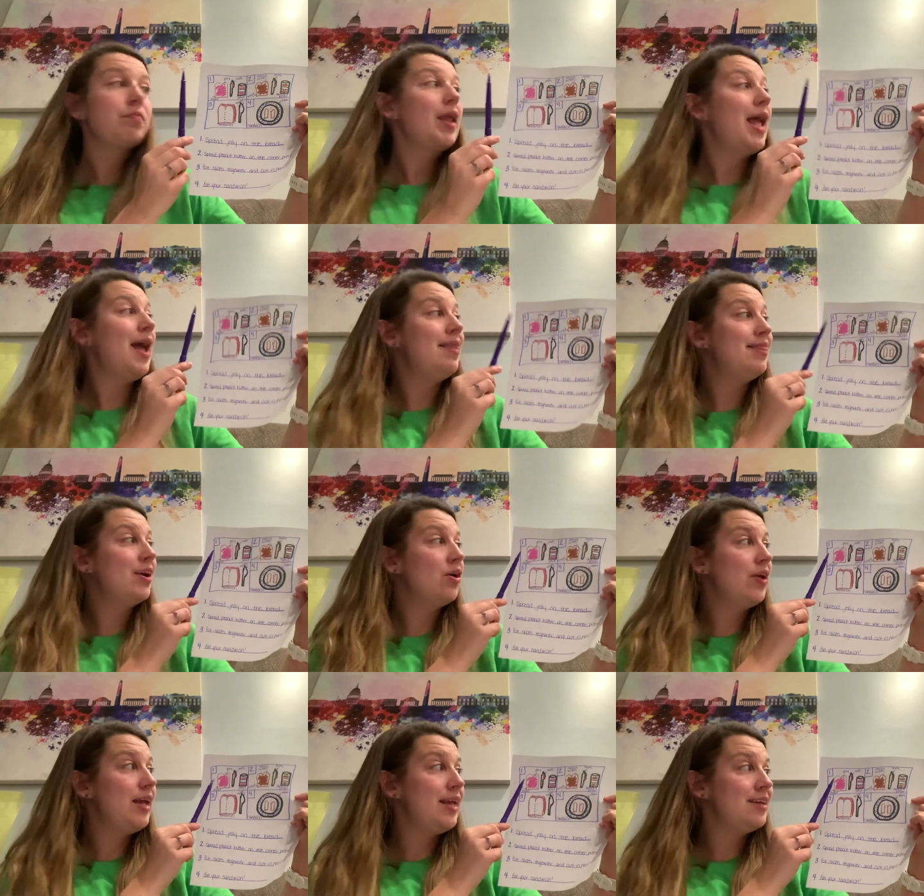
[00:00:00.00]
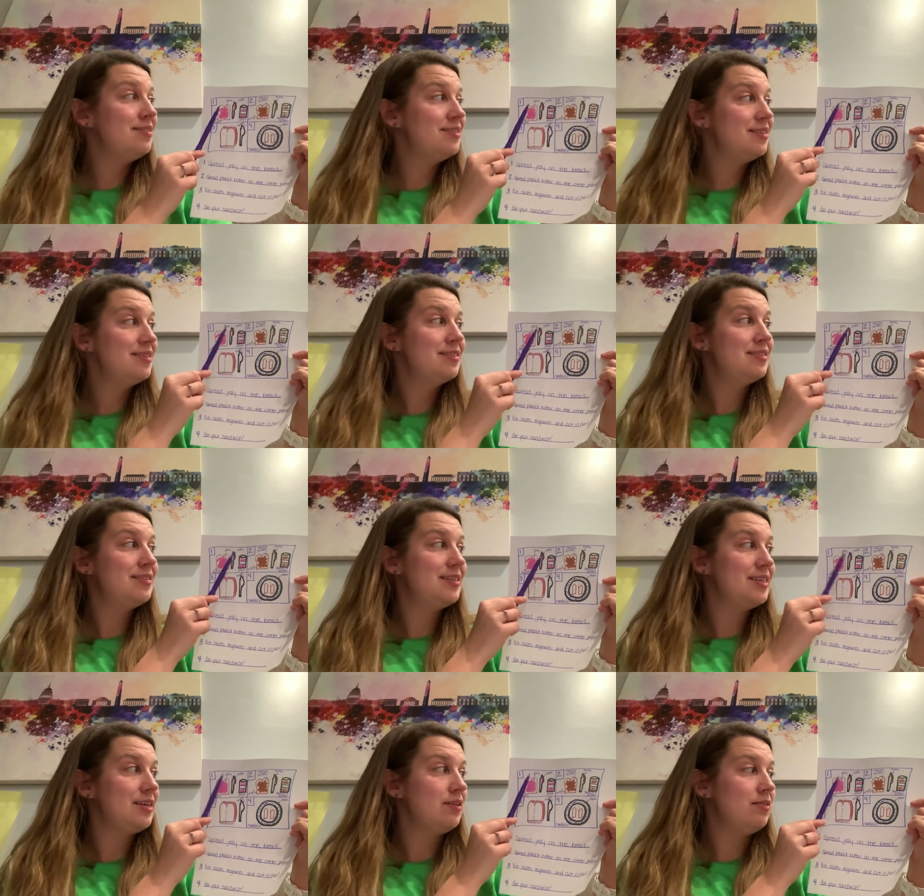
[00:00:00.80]
And there is
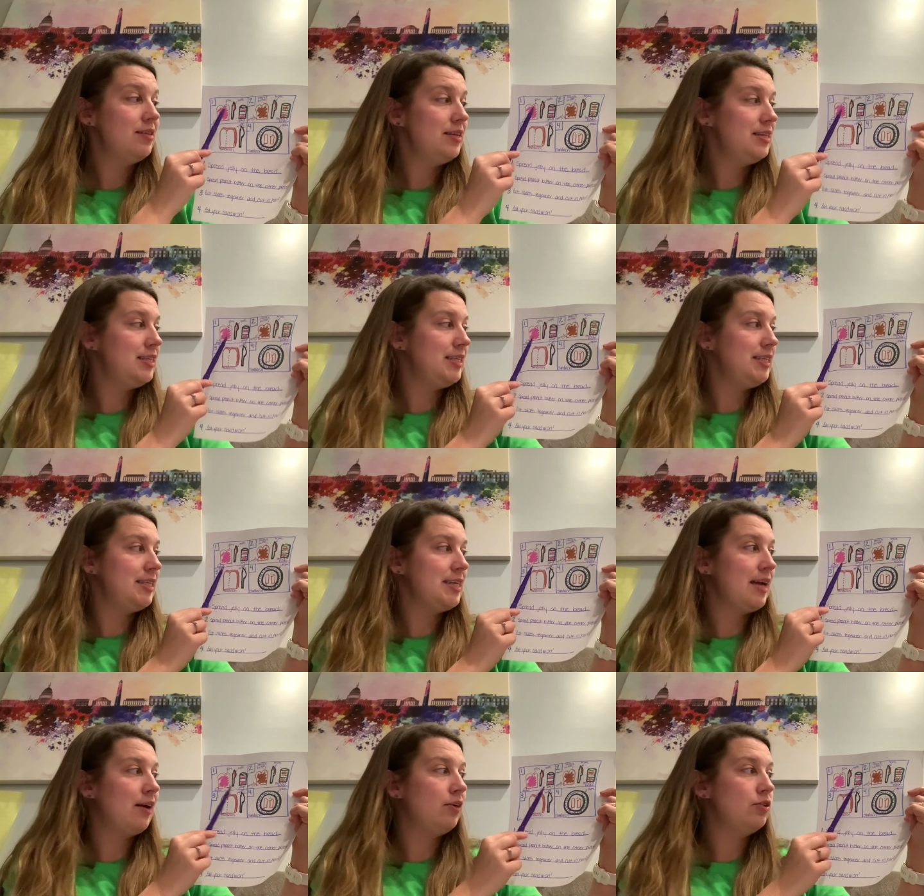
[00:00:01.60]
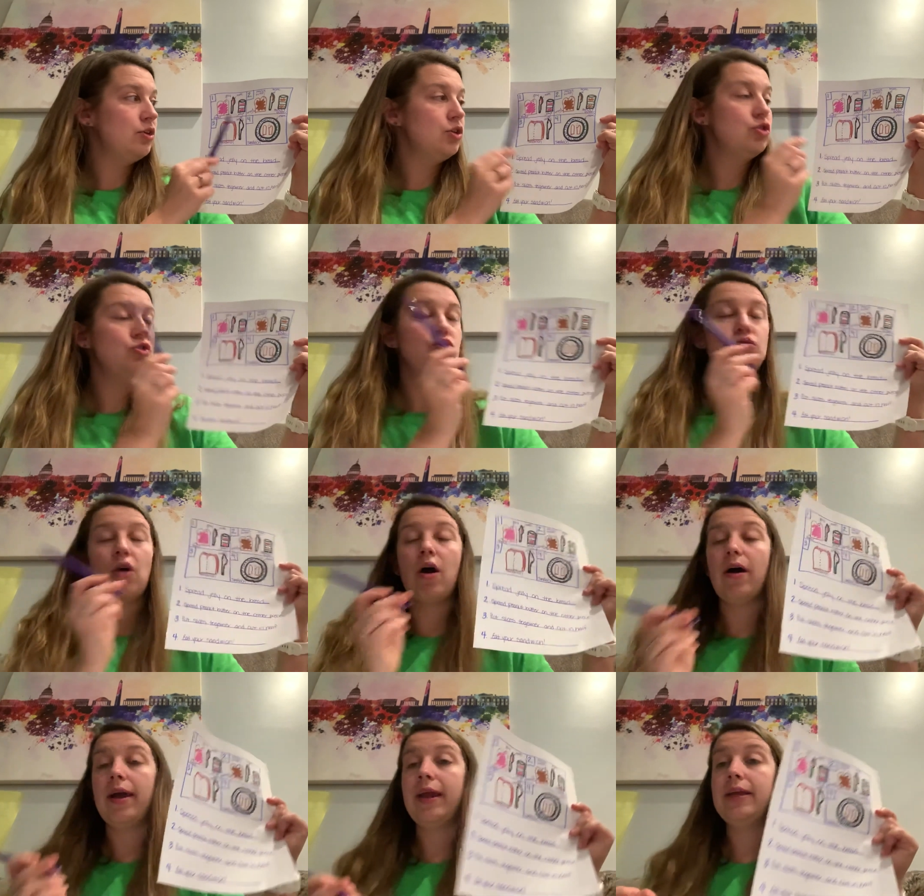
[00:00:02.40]
still detailed
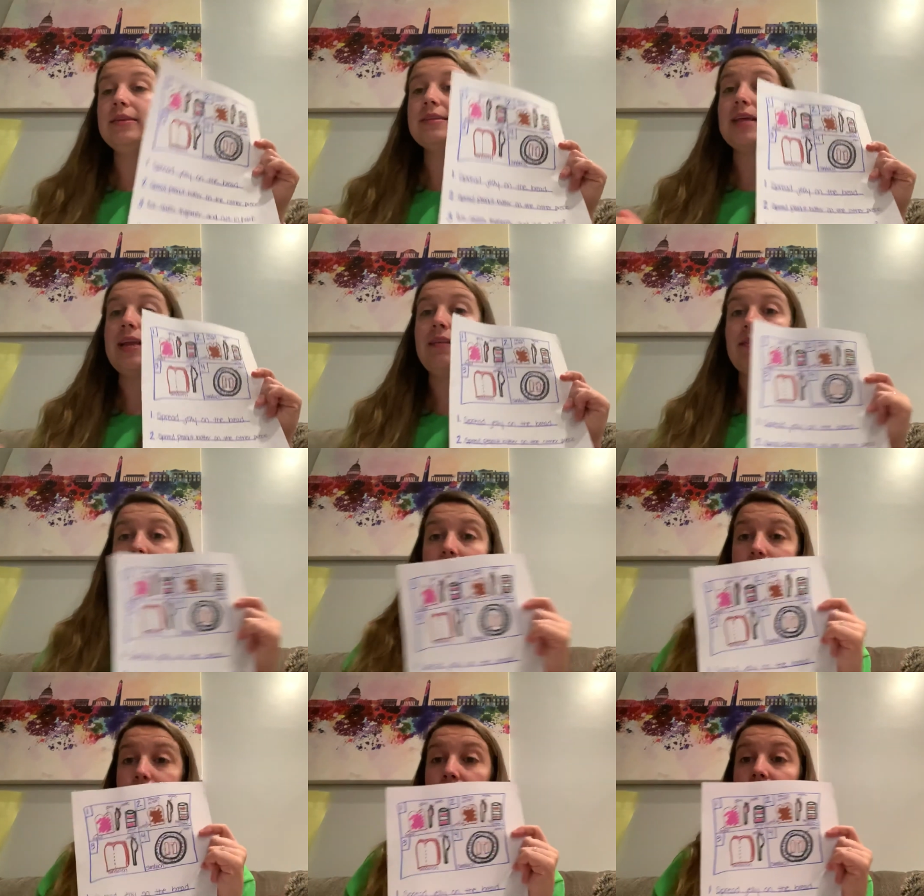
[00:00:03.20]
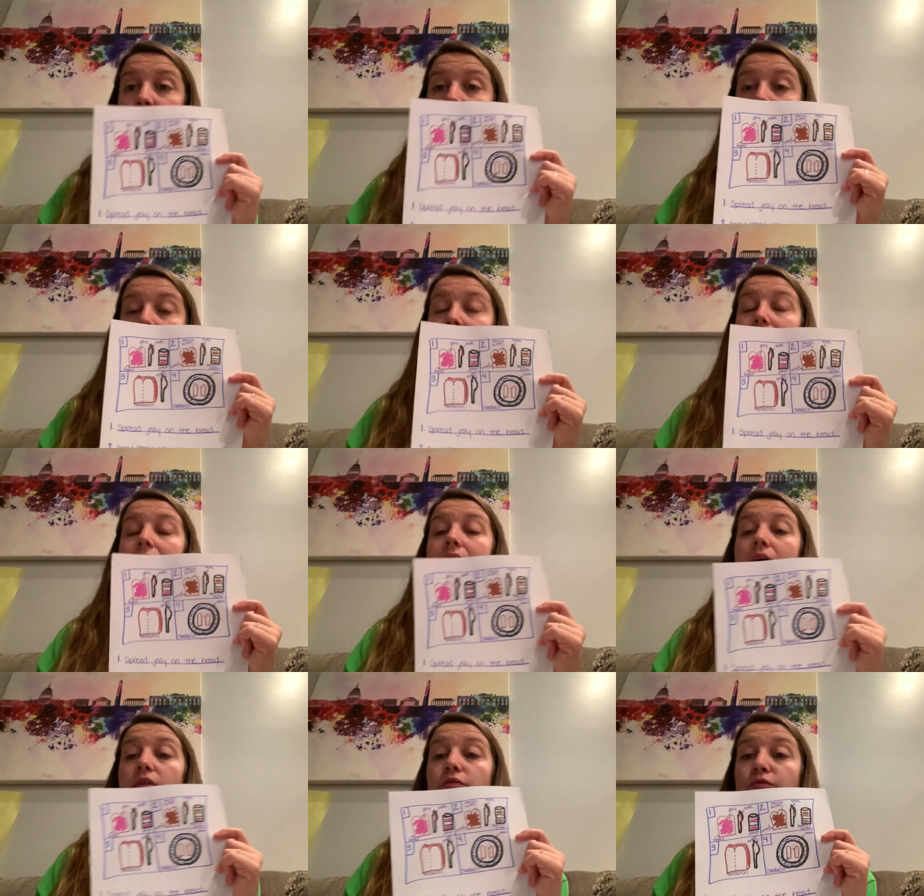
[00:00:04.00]
drawings and labels
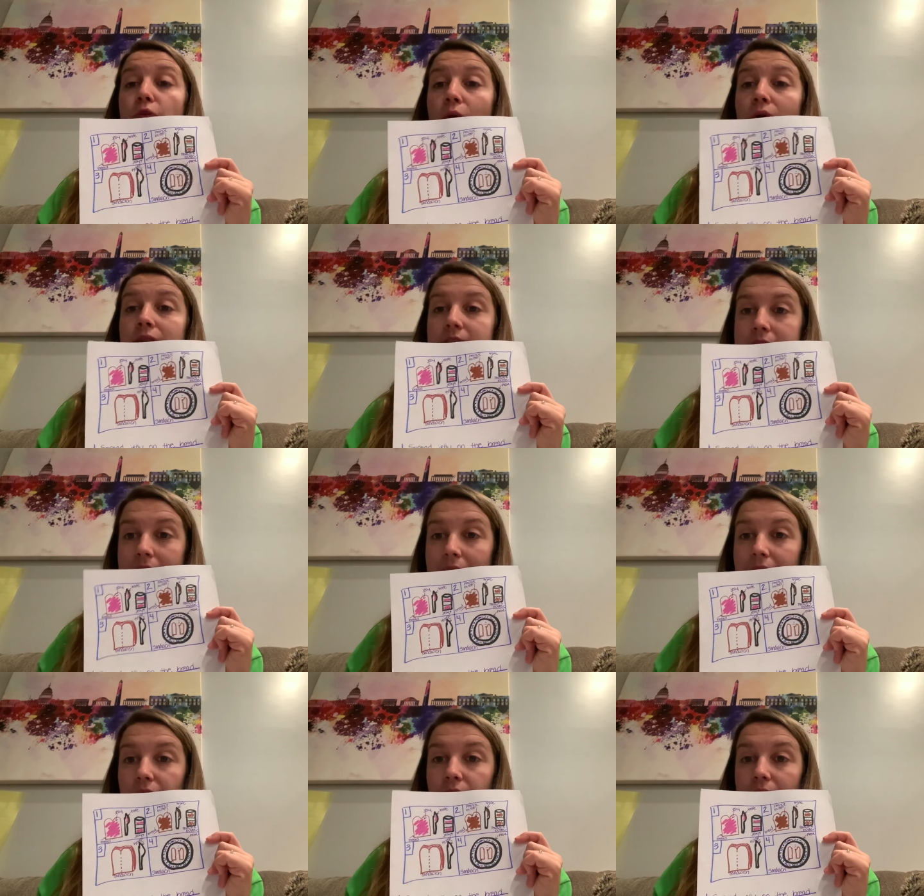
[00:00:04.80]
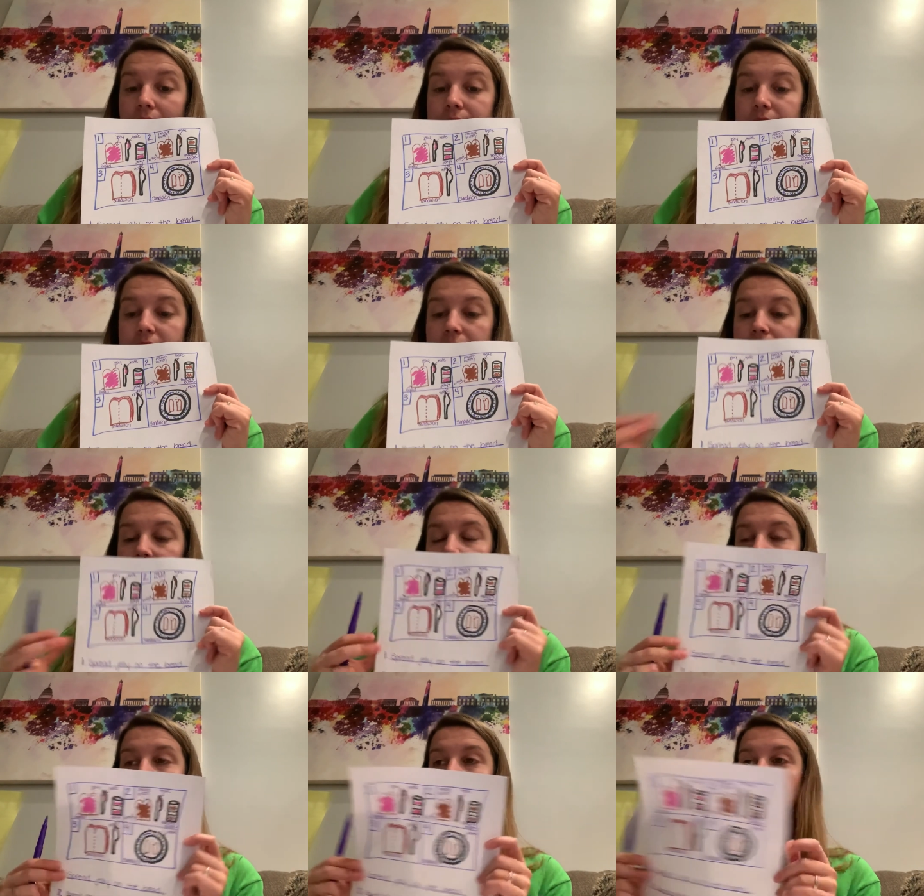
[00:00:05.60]
for the diagrams in
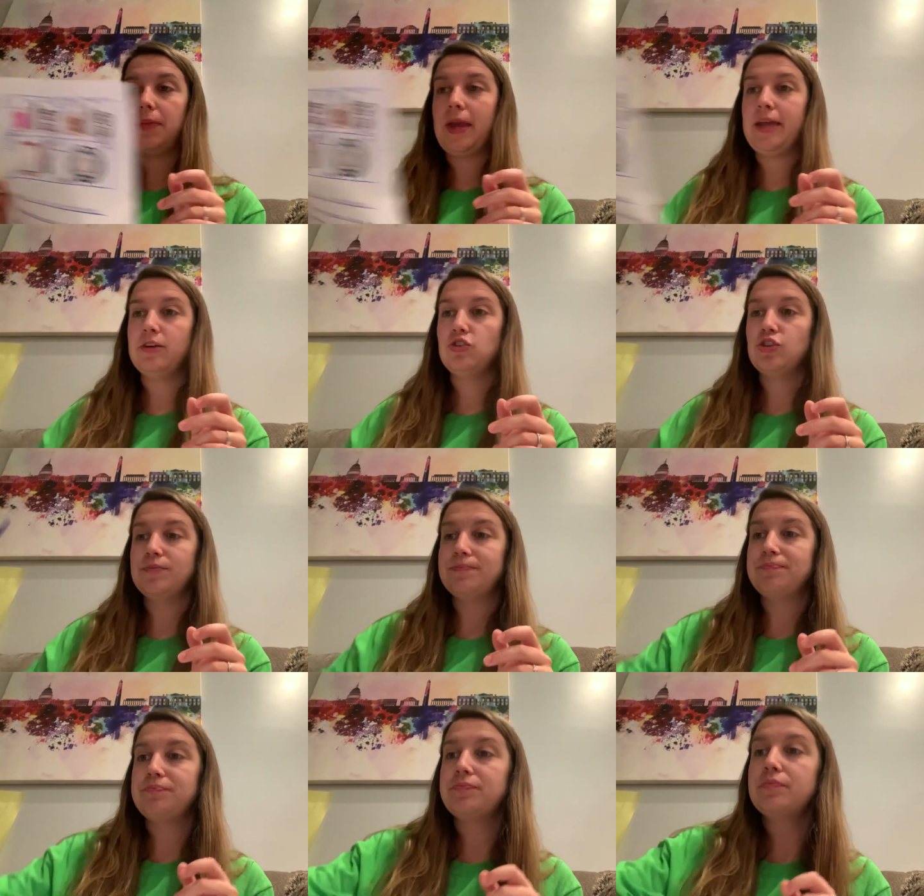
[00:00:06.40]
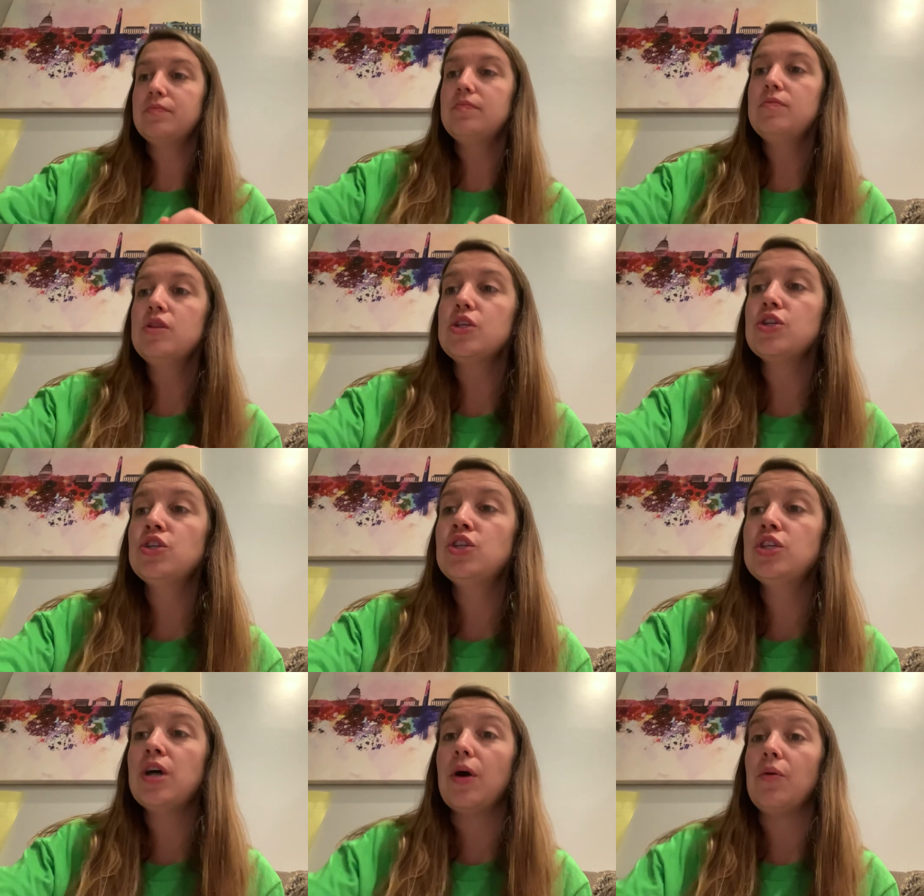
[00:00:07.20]
this page.
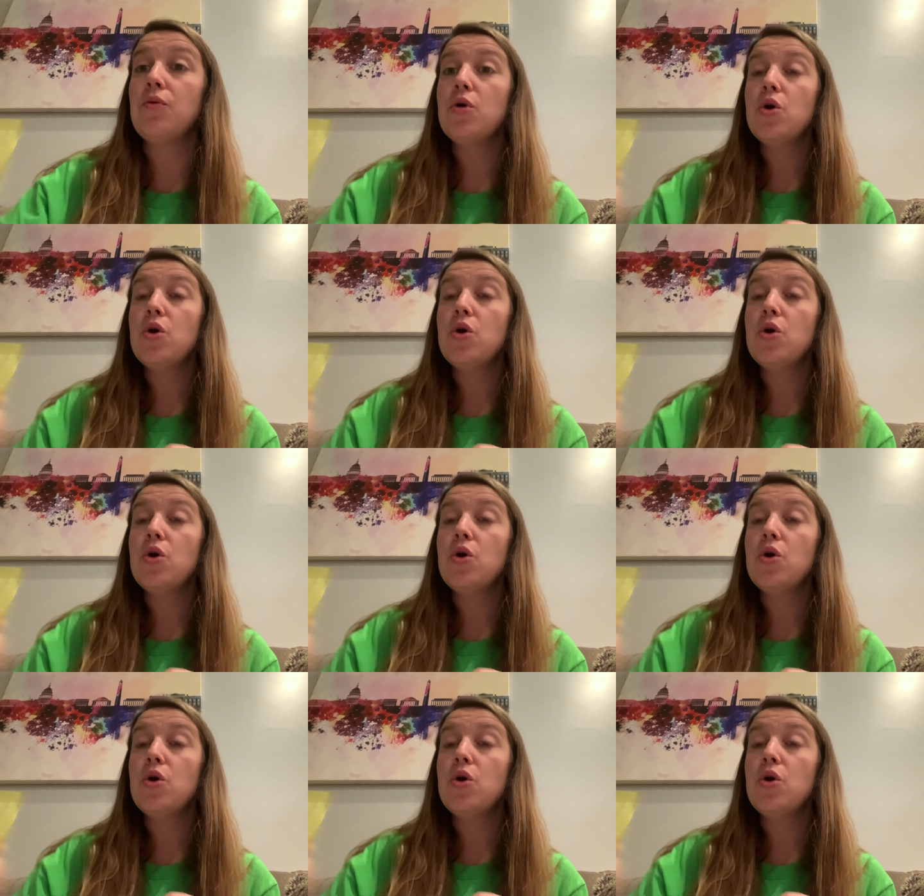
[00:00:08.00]
So